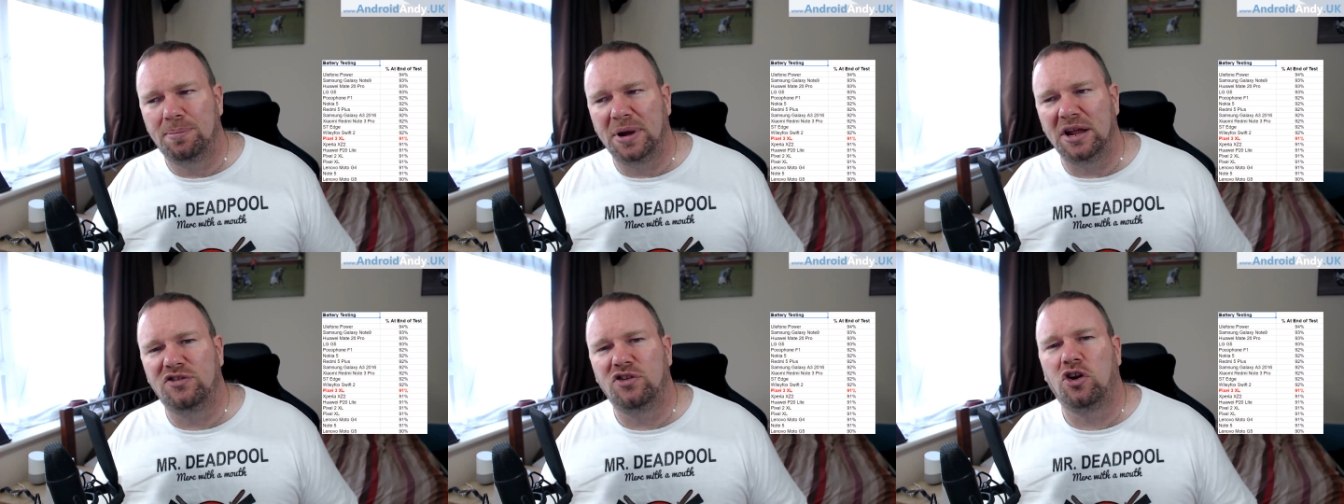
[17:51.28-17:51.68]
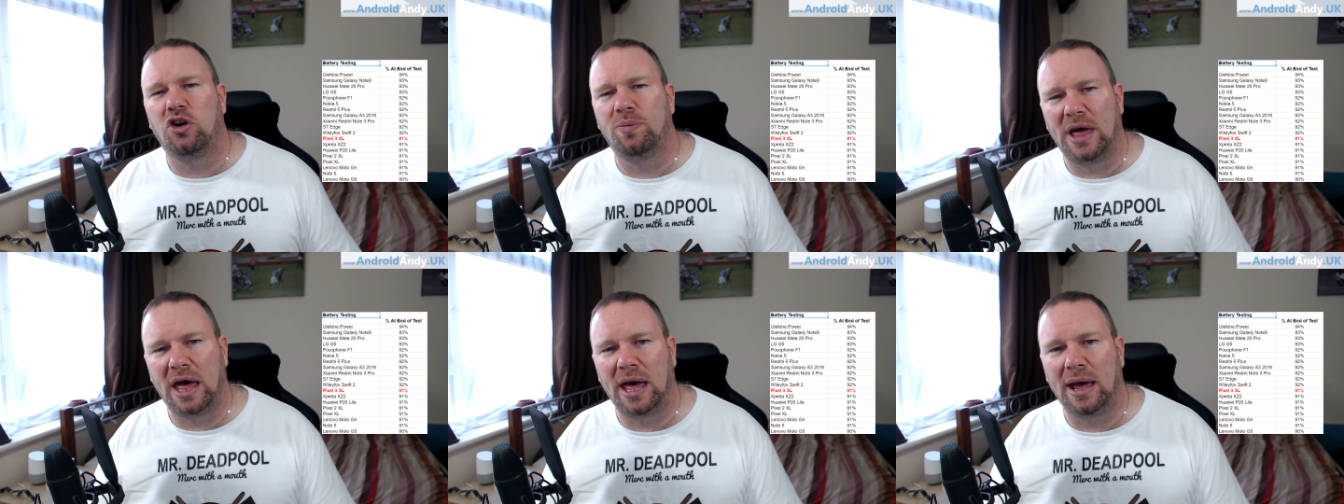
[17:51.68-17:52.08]
but it's not
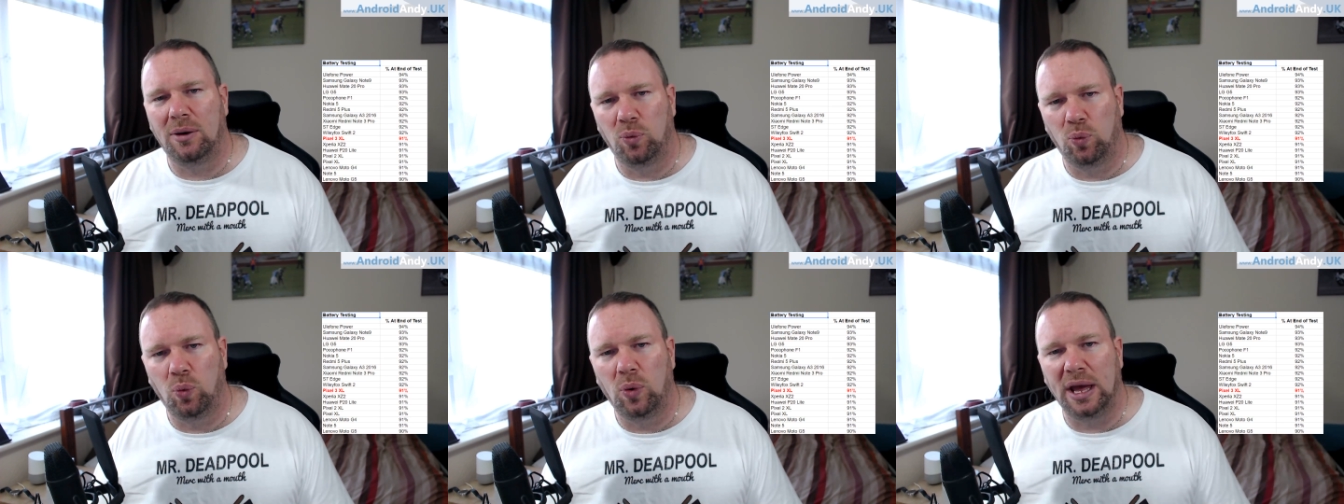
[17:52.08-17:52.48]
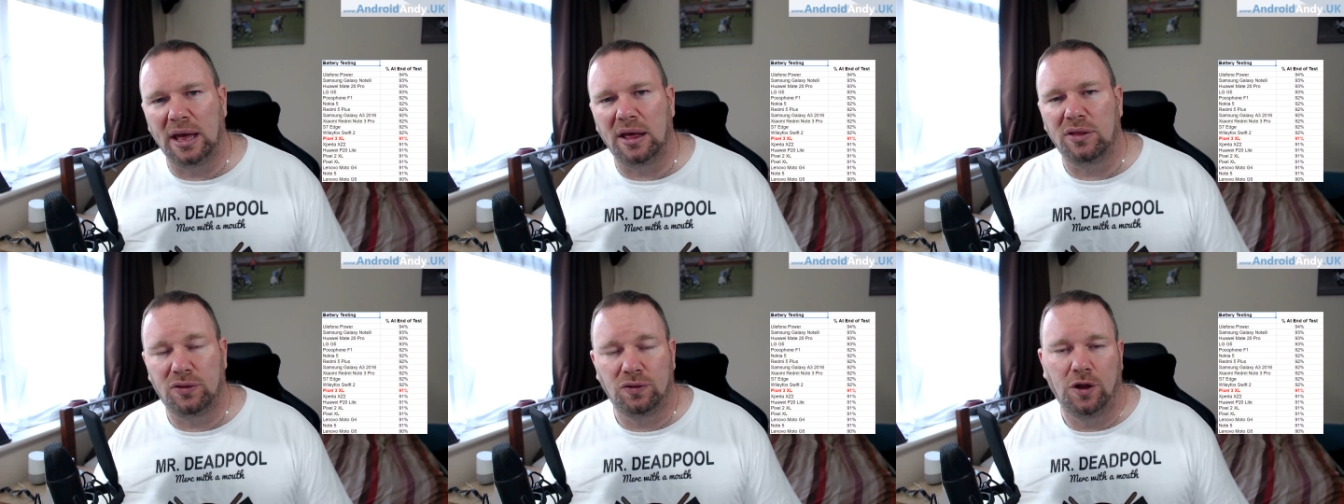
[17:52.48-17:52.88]
up there
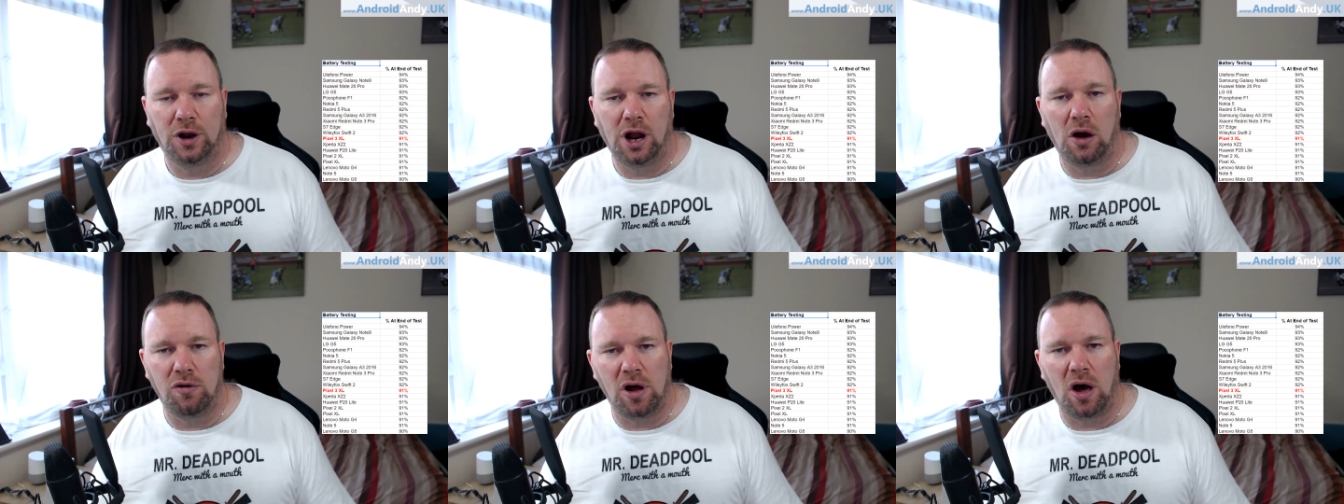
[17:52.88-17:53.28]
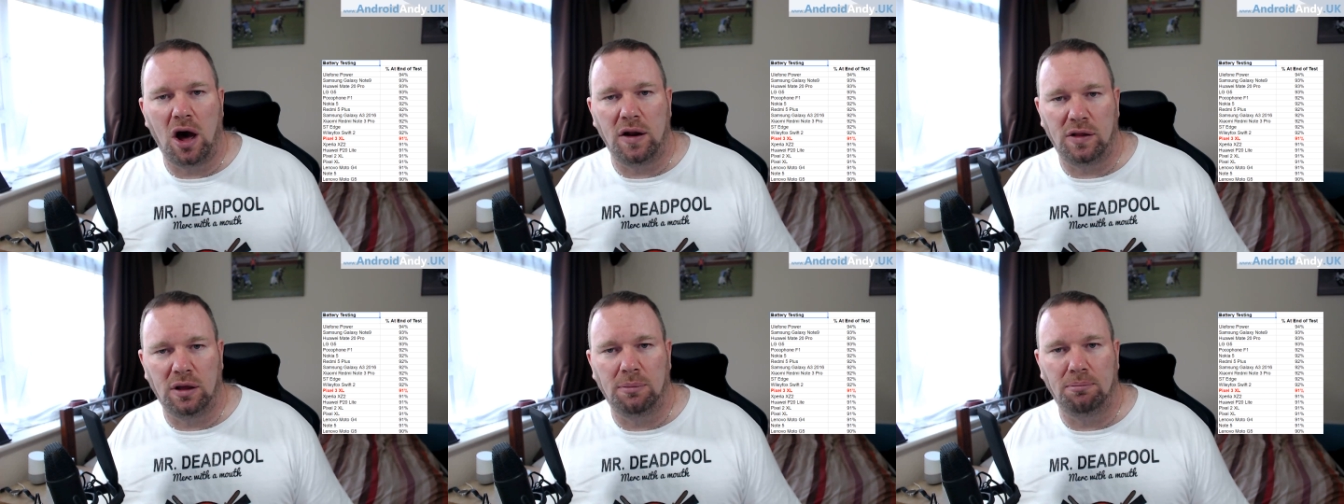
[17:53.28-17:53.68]
with the Note
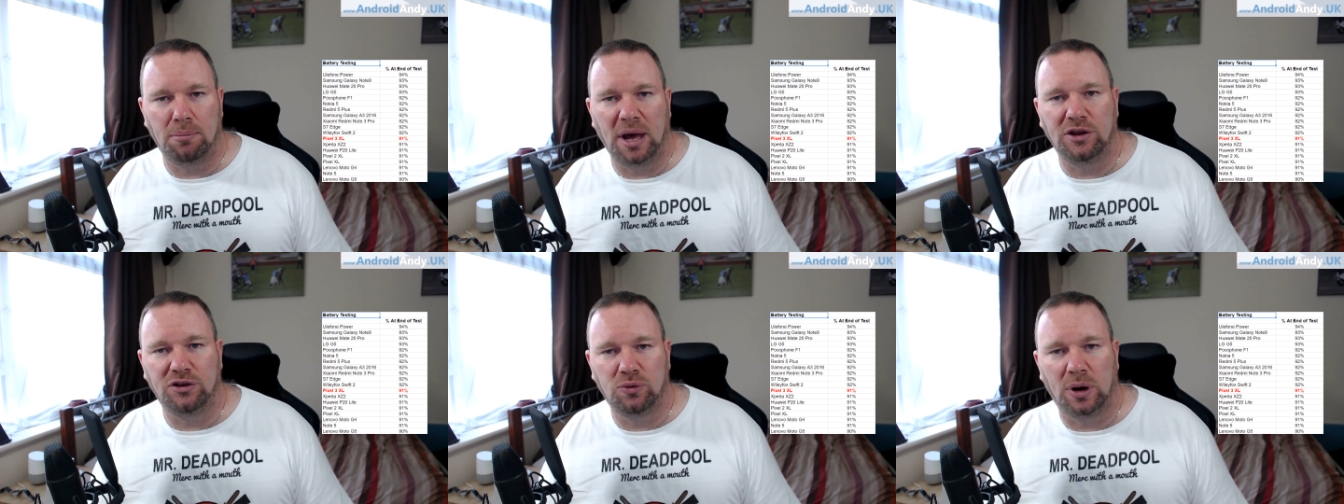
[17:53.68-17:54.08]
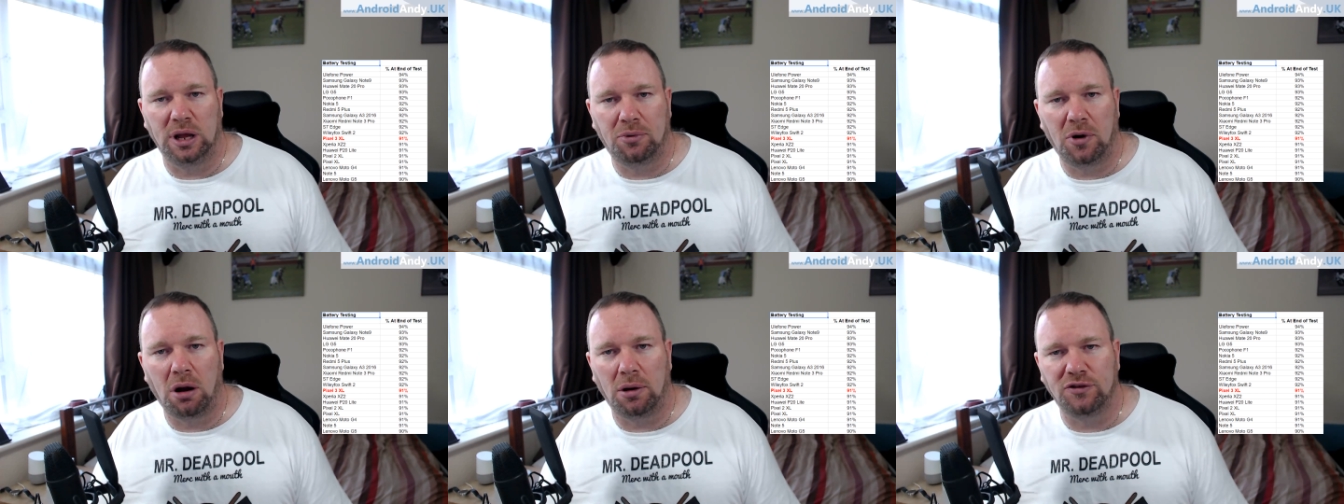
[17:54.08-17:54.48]
9 and the Mate
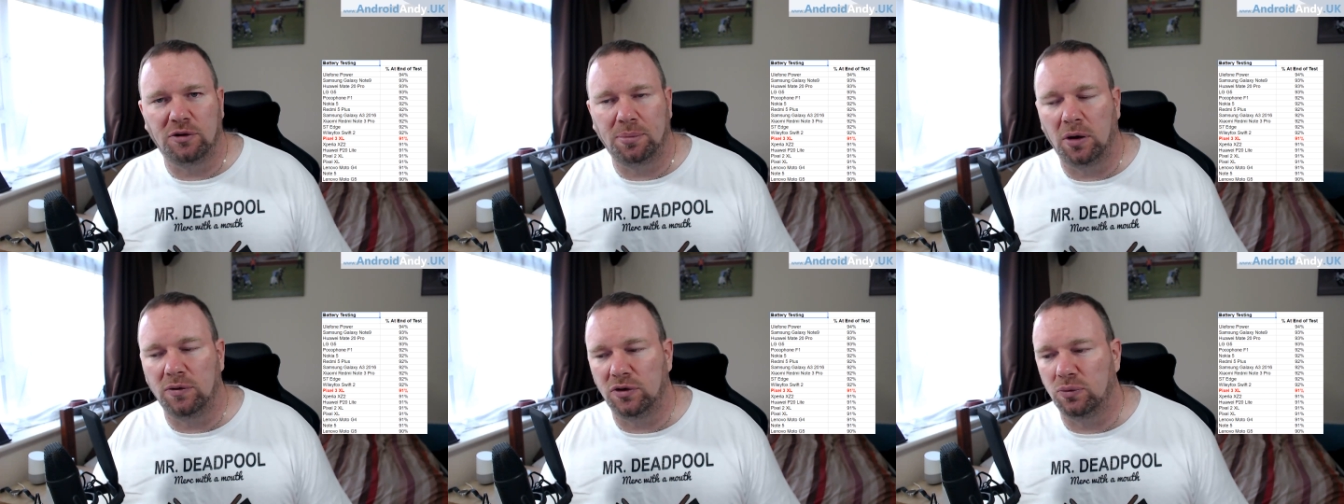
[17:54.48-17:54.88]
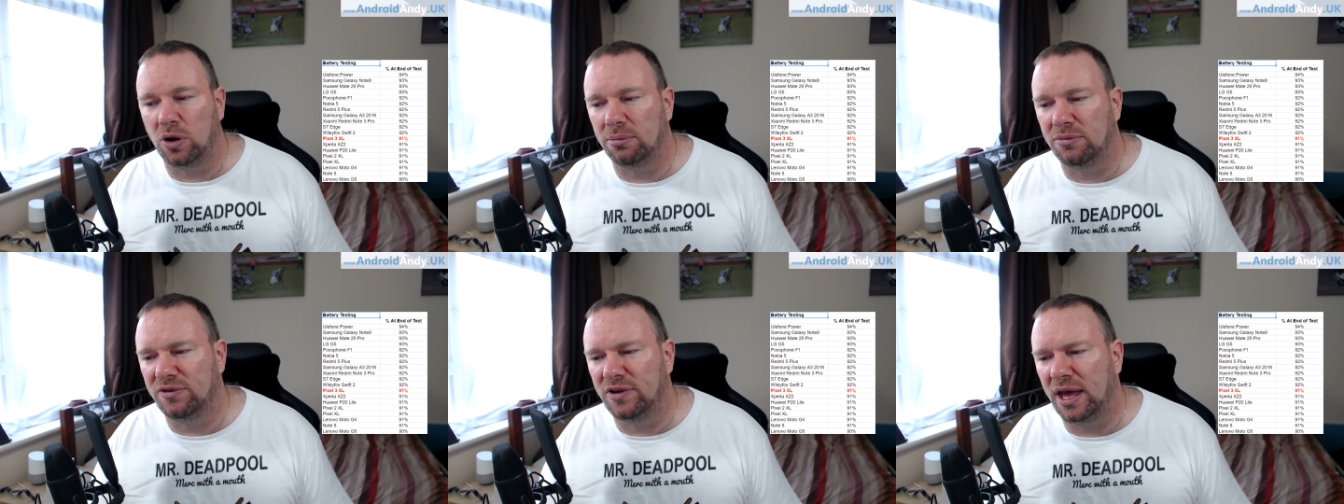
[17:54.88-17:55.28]
20 Pro, I suppose, is
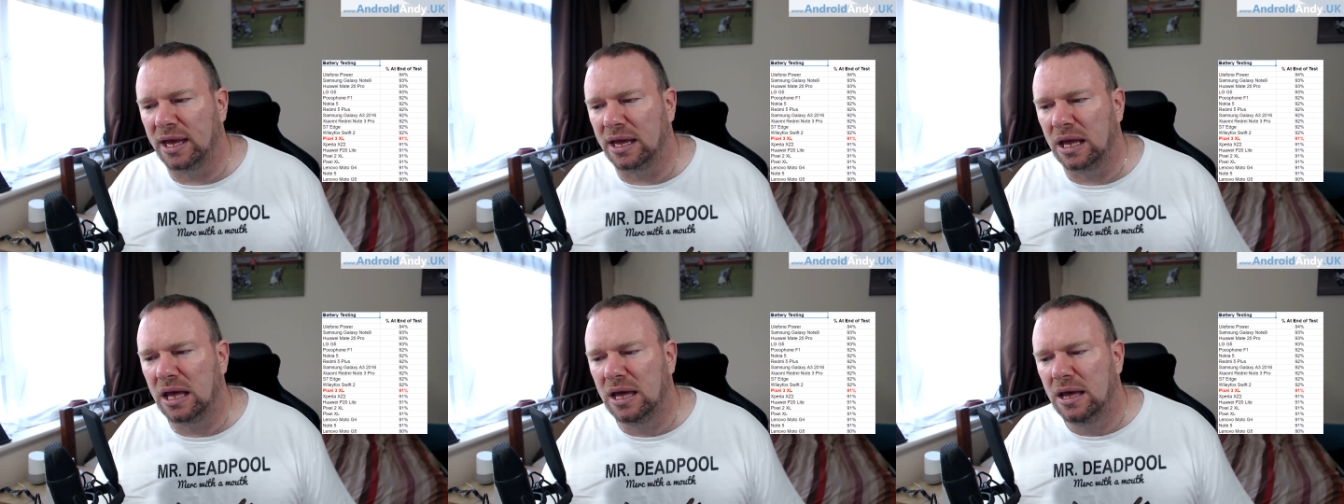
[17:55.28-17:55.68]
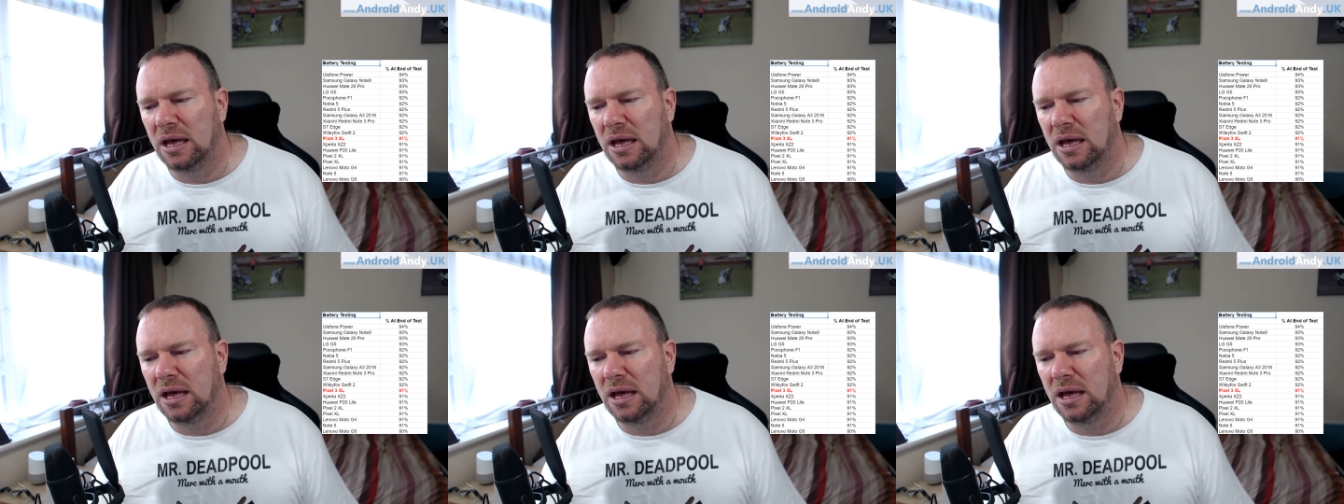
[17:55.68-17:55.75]
what I'm saying.